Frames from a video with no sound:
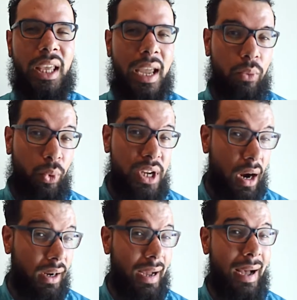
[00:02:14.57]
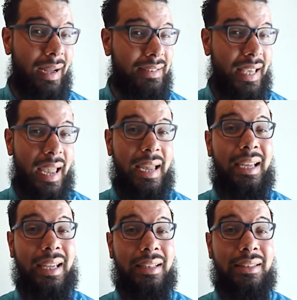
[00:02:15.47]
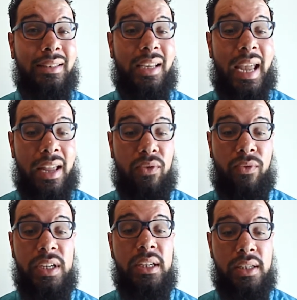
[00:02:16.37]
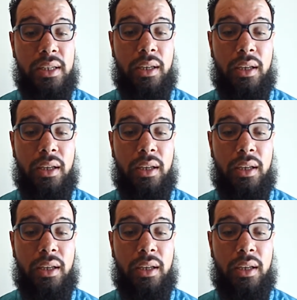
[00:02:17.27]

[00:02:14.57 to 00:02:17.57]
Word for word: And we are God's hands and feet.